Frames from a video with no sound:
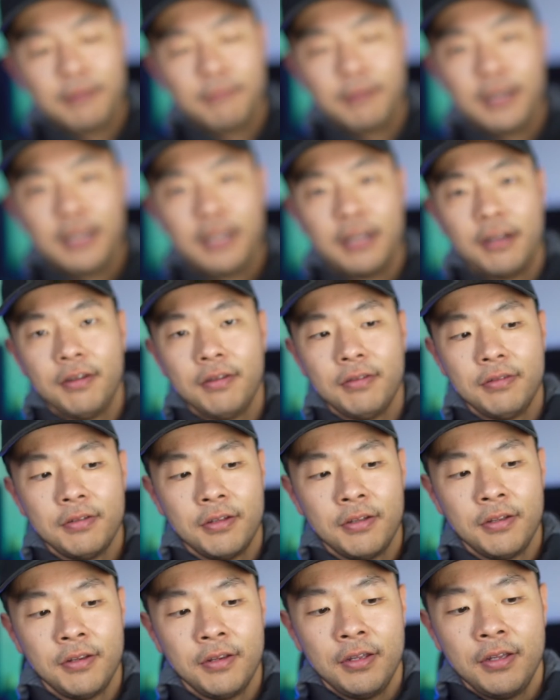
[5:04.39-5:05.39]
right here.
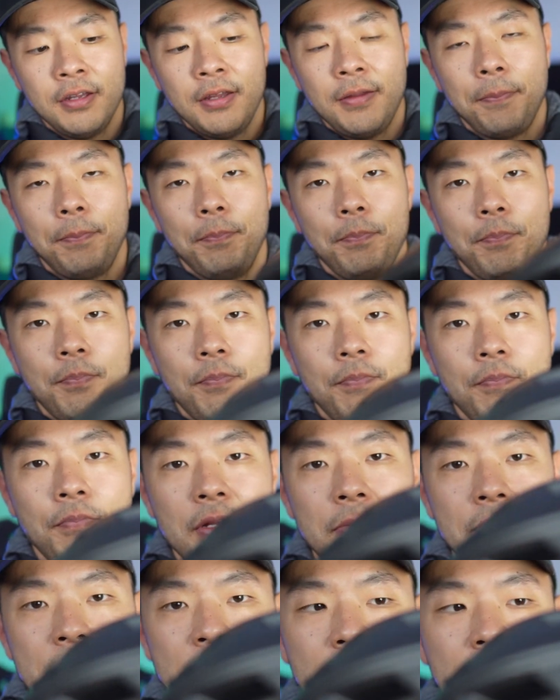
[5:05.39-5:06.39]

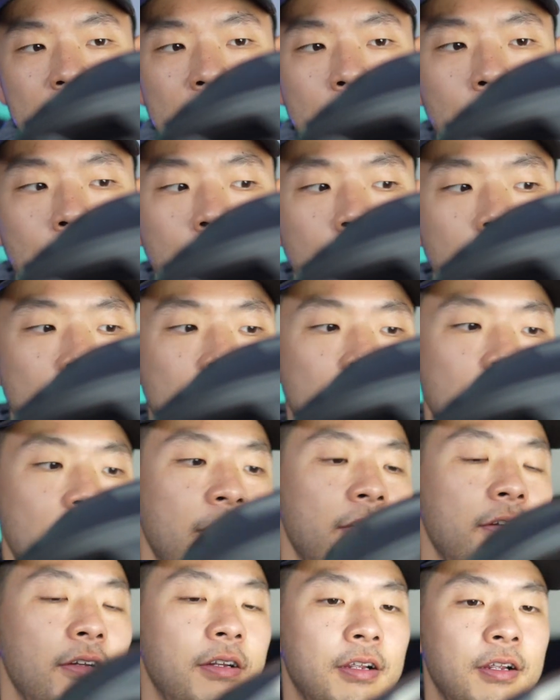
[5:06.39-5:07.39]
MIPS label right
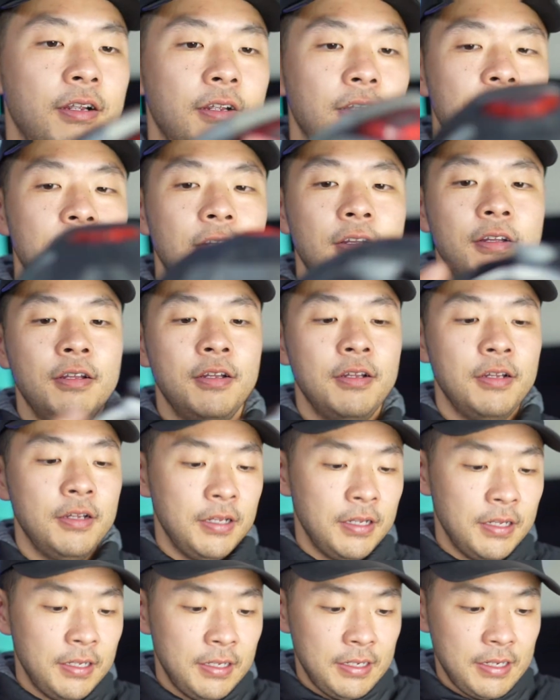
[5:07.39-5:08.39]
here.
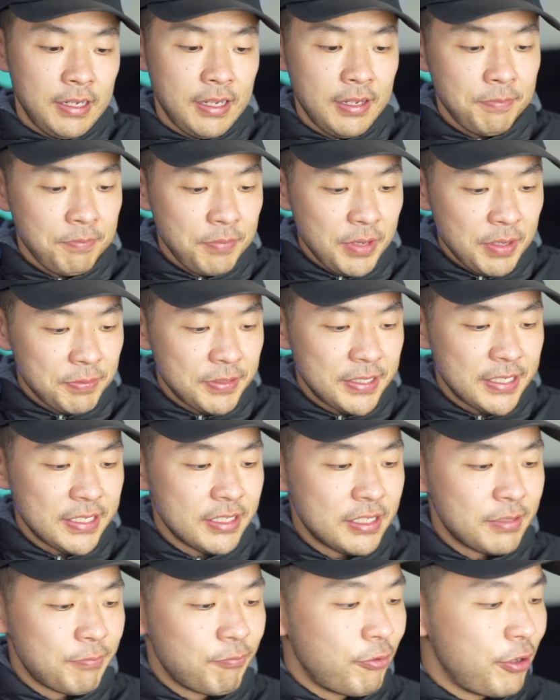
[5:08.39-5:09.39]
And MIPS
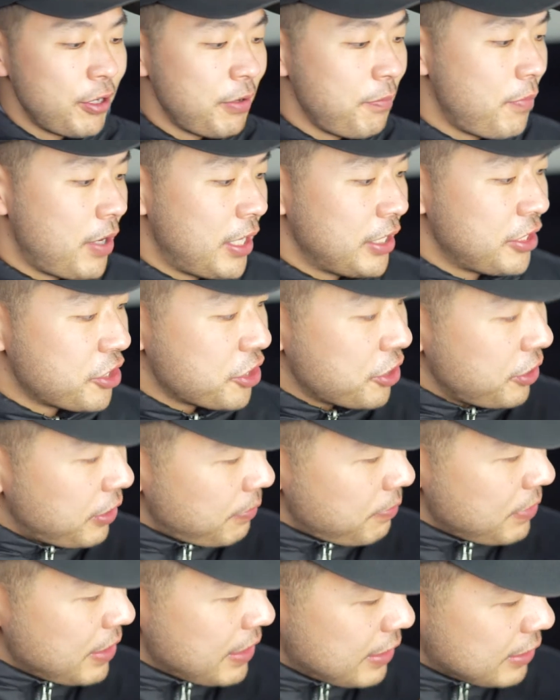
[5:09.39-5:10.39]
is pretty much going
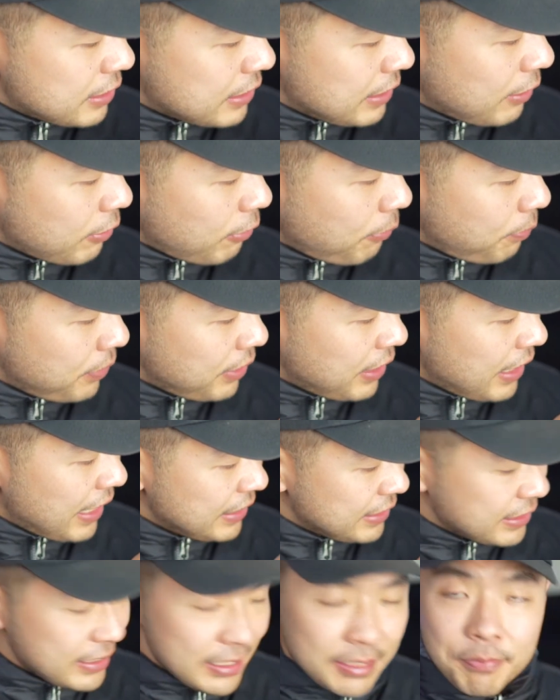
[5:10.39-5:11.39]
to be this little
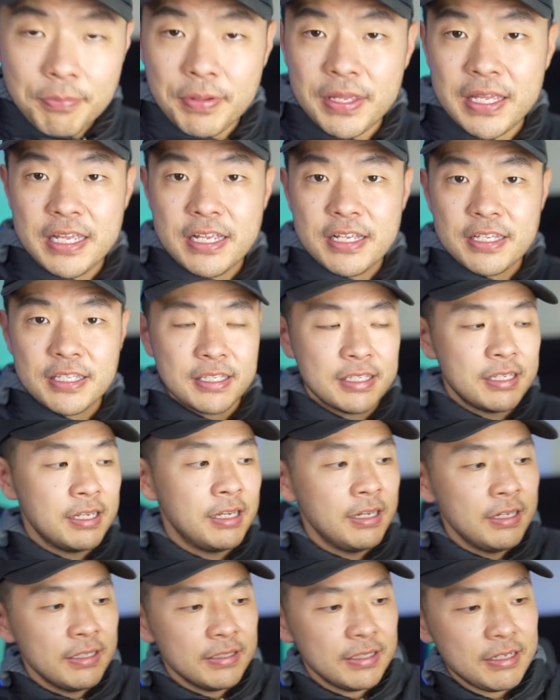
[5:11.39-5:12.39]
plastic piece
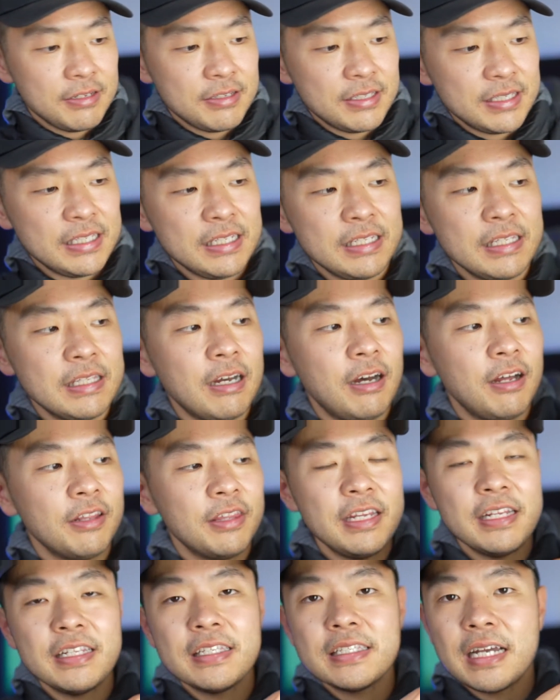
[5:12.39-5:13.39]
that you see on
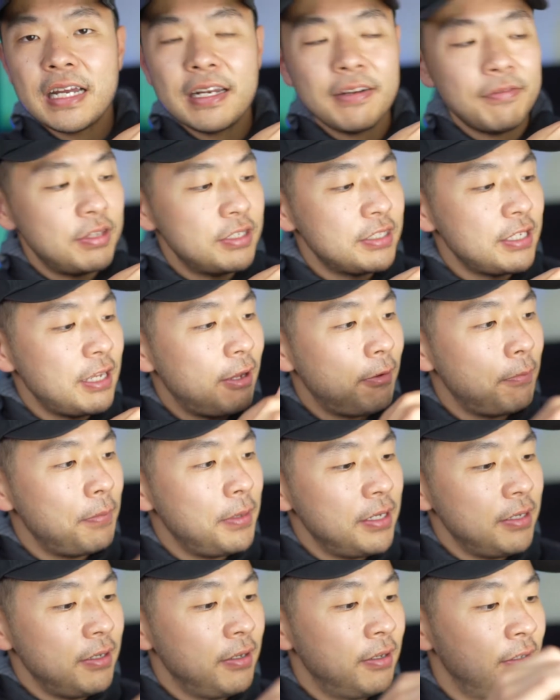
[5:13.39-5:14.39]
the inside of this
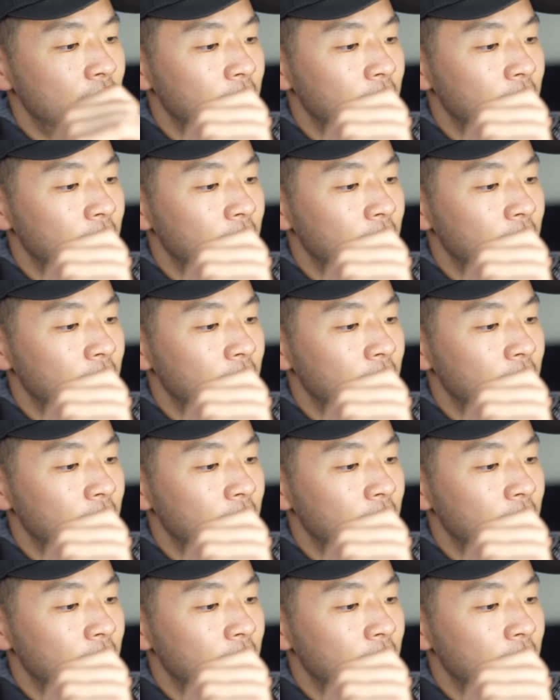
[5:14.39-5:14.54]
helmet